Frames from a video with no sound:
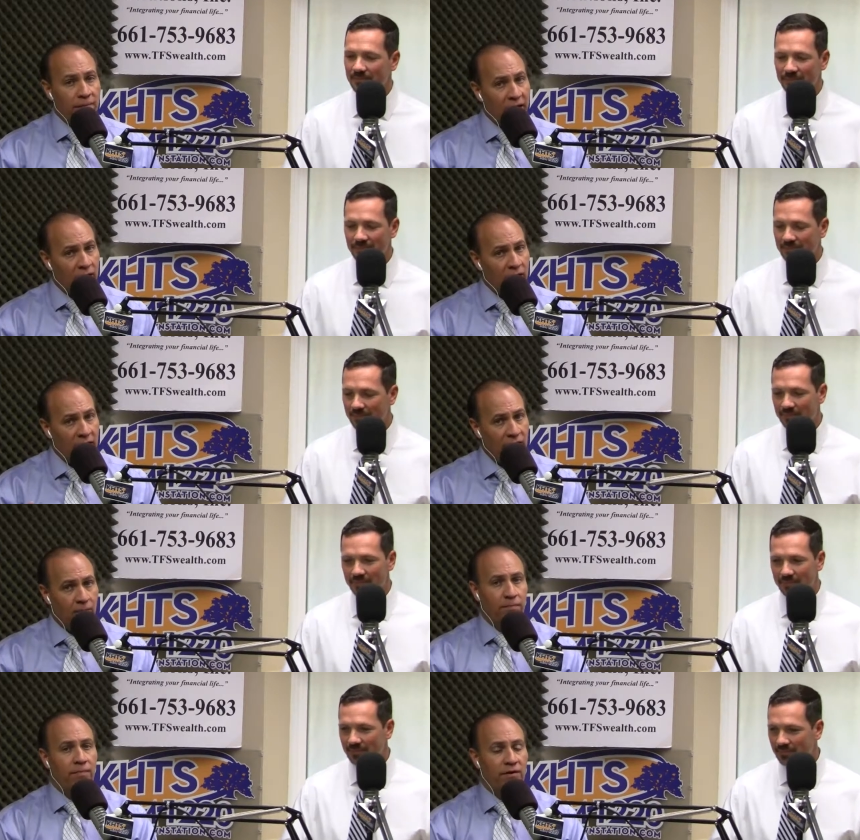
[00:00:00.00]
Speaker 1: that could end
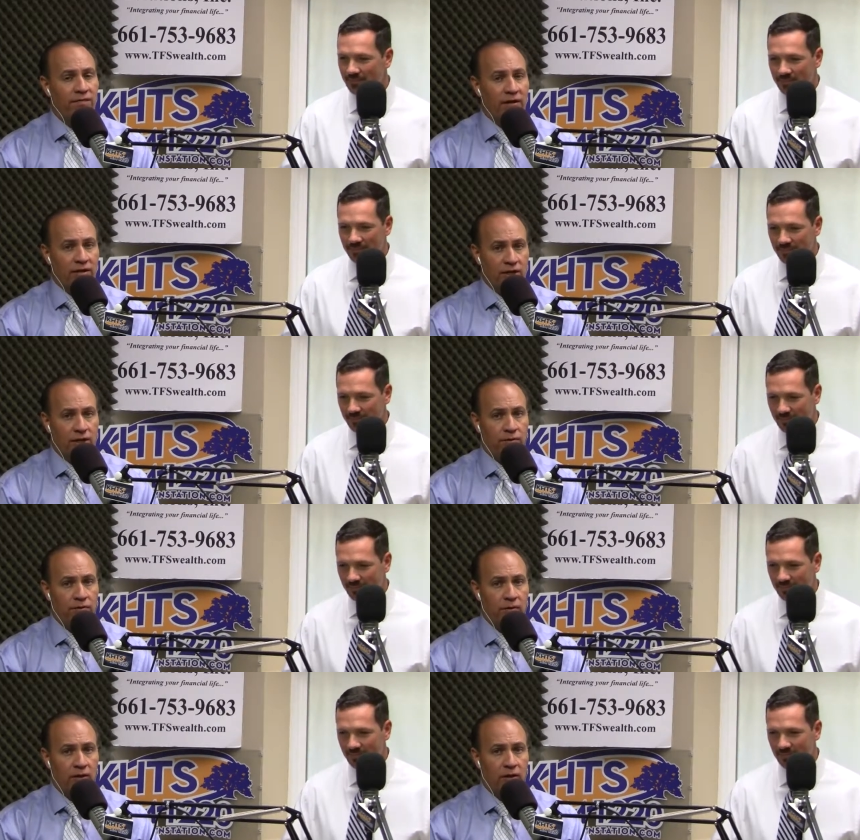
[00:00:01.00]
up affecting
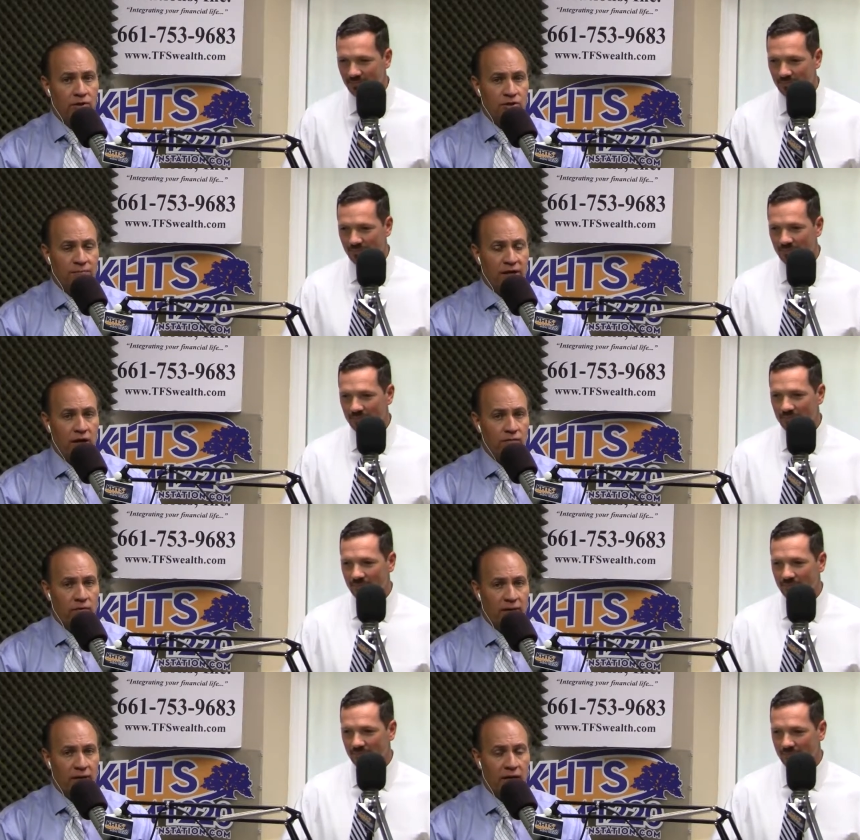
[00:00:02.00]
you. Uh, just be careful
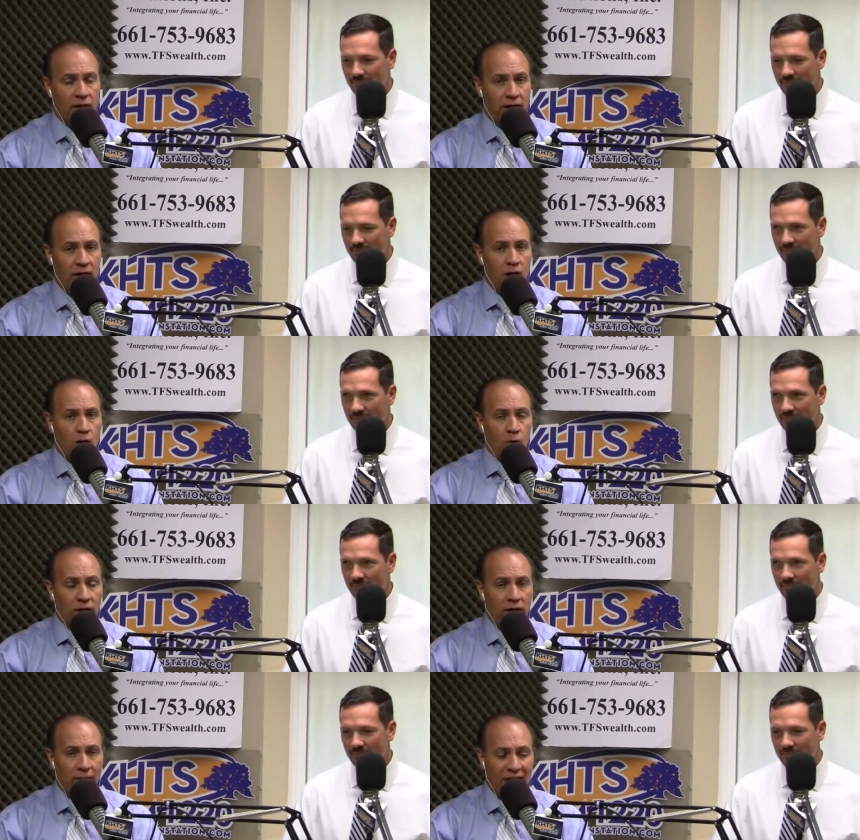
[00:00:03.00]
about that. All right, we're
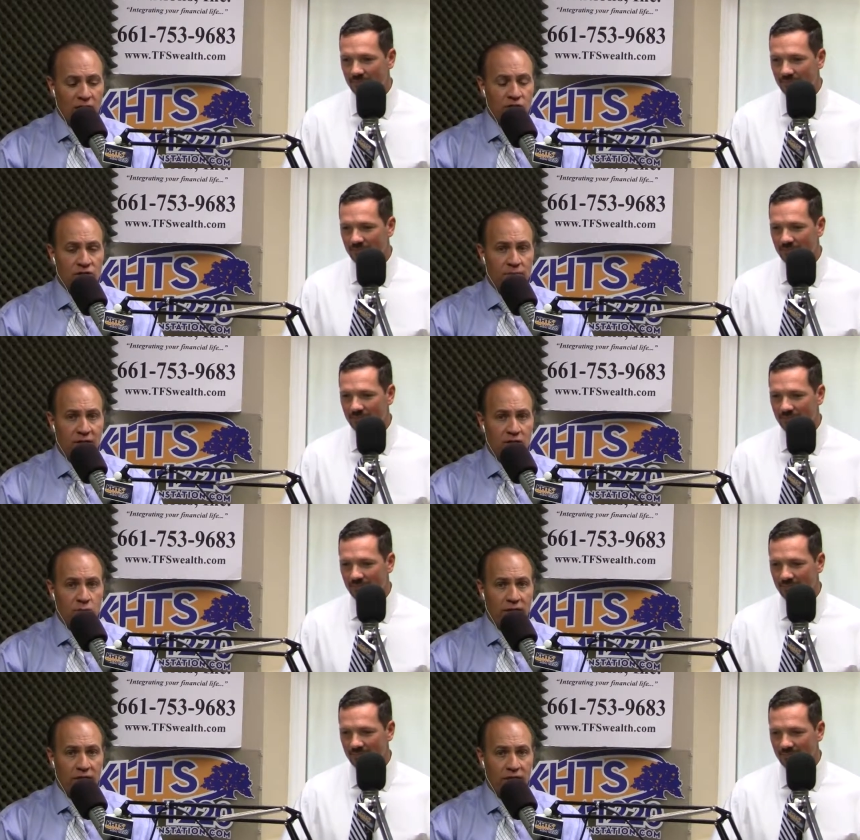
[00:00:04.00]
going to come back in just a minute
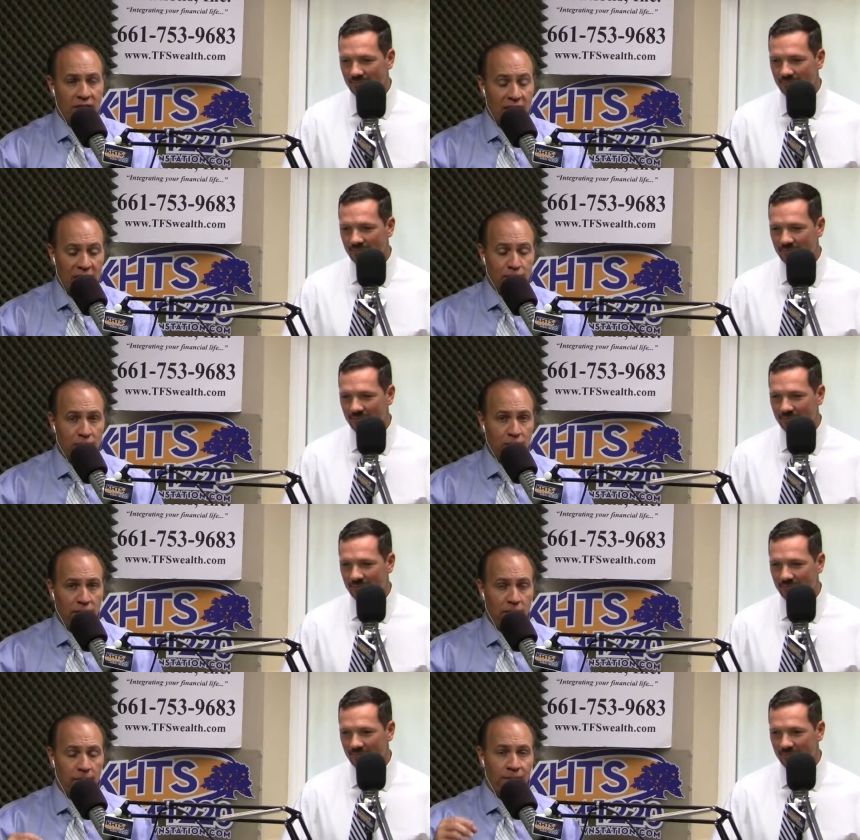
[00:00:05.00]
as we get to the next part
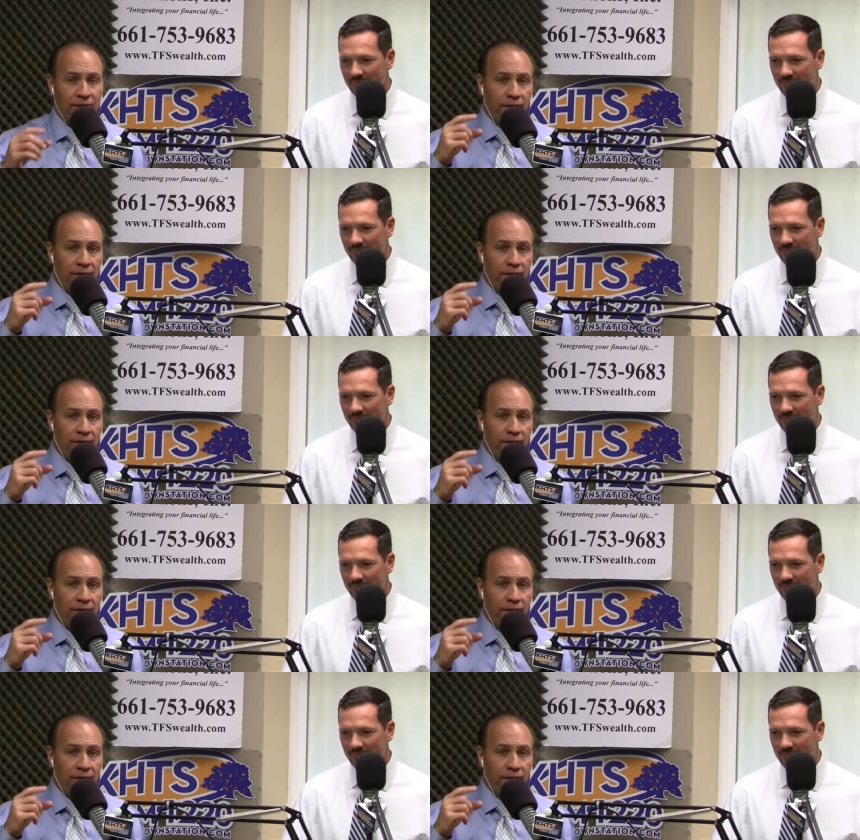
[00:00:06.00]
here.